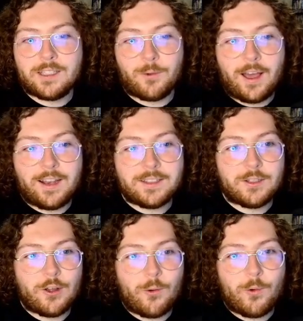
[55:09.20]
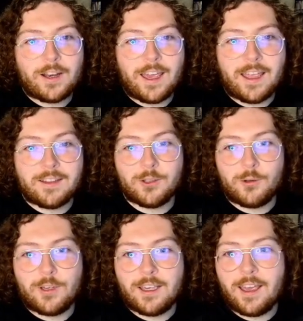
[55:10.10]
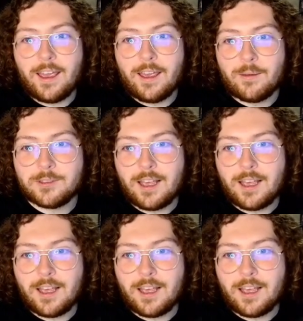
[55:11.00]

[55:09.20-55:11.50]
Why does no one hate Lukey games?